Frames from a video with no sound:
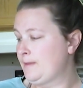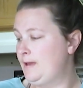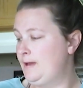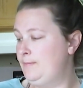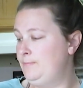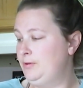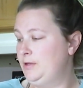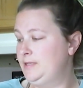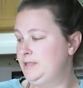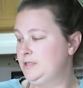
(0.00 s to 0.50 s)

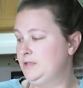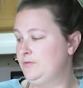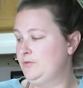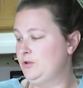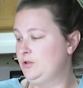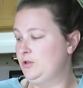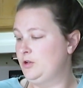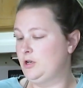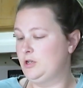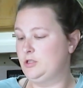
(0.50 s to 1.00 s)
and place over
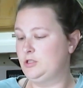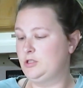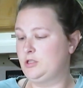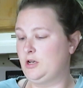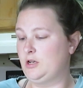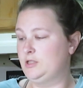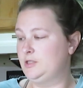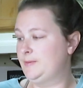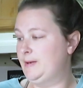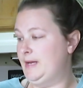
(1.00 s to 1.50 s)
a large
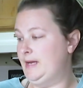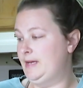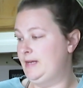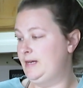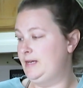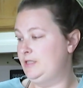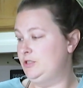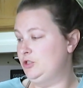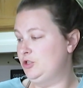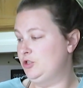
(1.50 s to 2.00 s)
saucepan
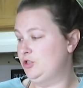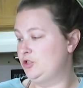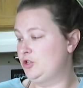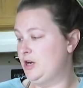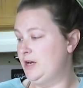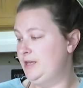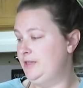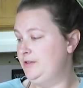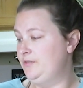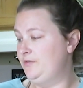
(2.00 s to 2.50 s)
and
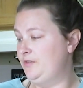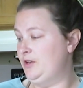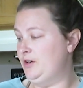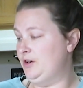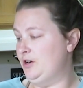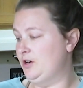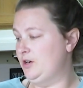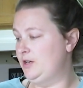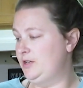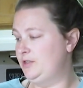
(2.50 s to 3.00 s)
strain the
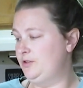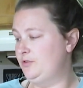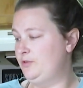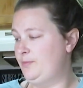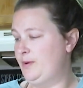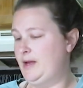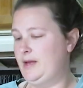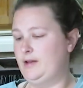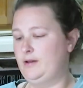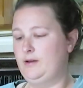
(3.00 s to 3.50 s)
vinegar into a
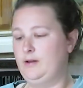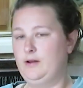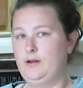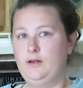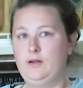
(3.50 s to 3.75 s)
pan.